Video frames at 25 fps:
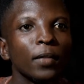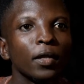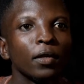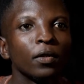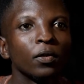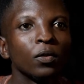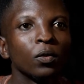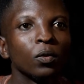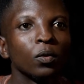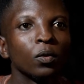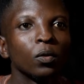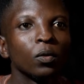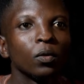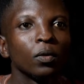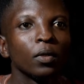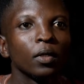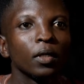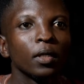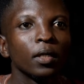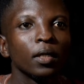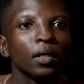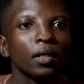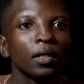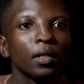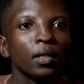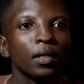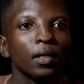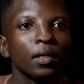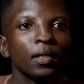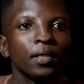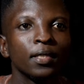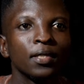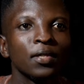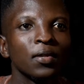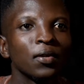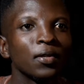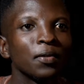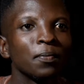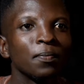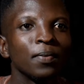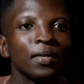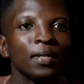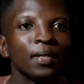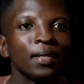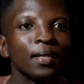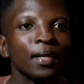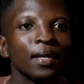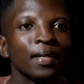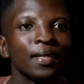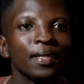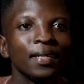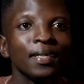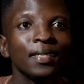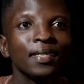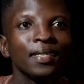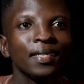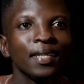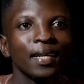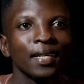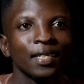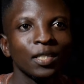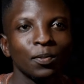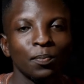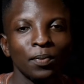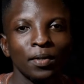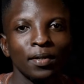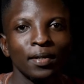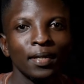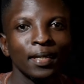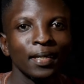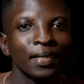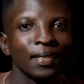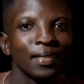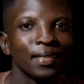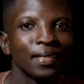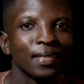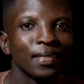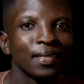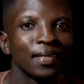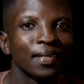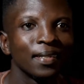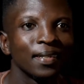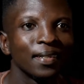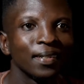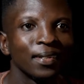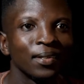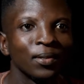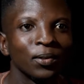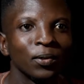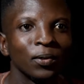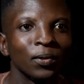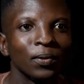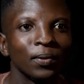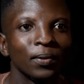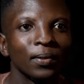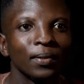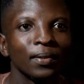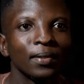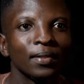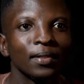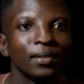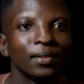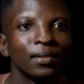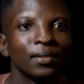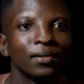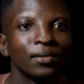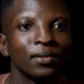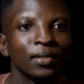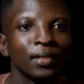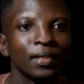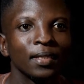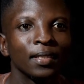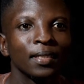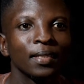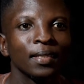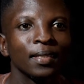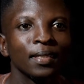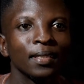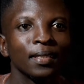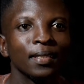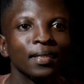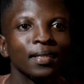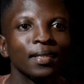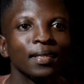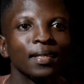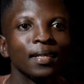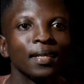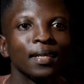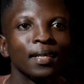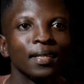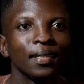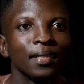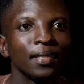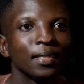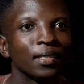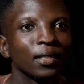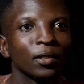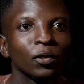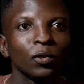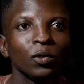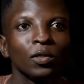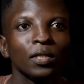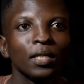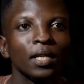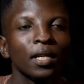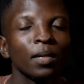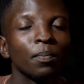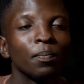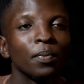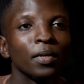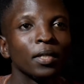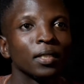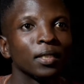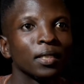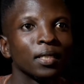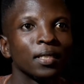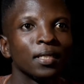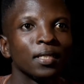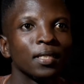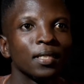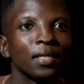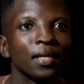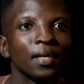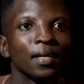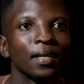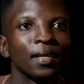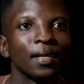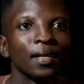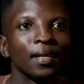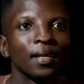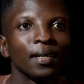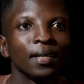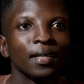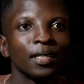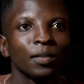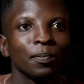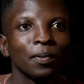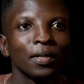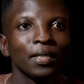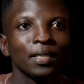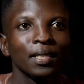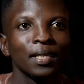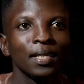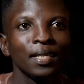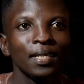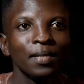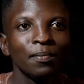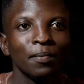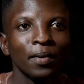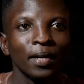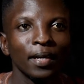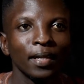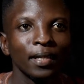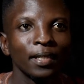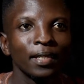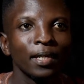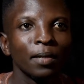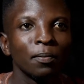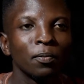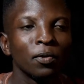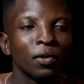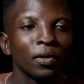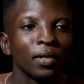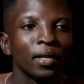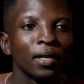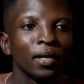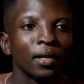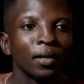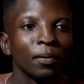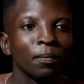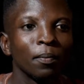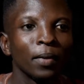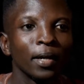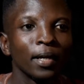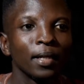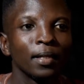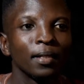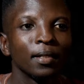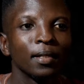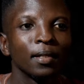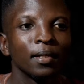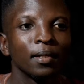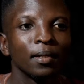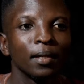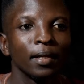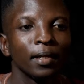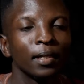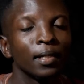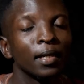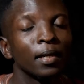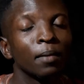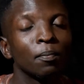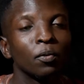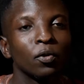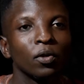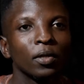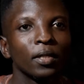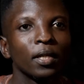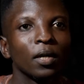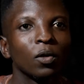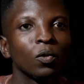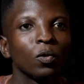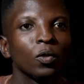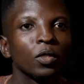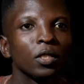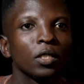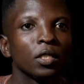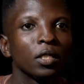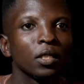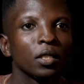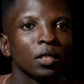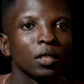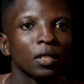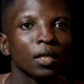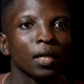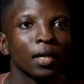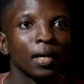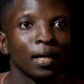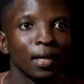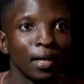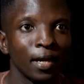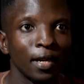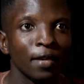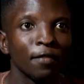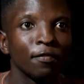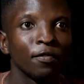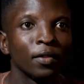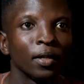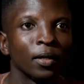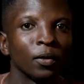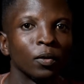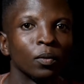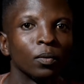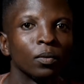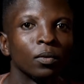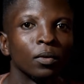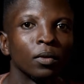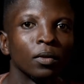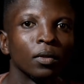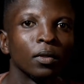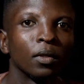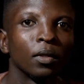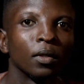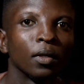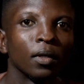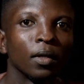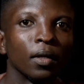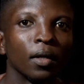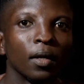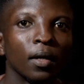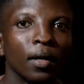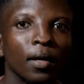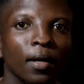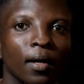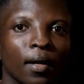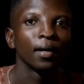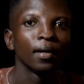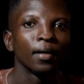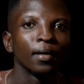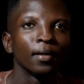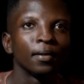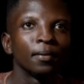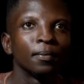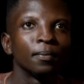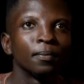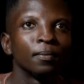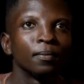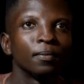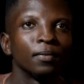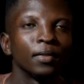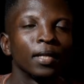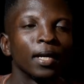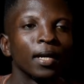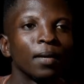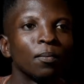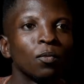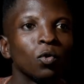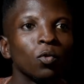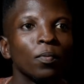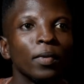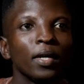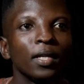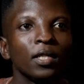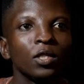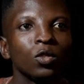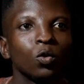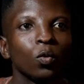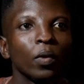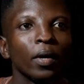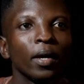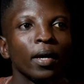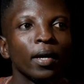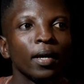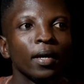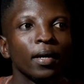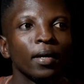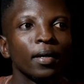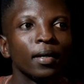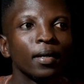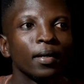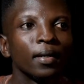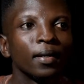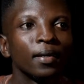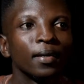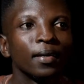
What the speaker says: you know, it's not been an easy experience, you know, treating the sickle cell patients, especially my elder brother who is alive now. There are moments where,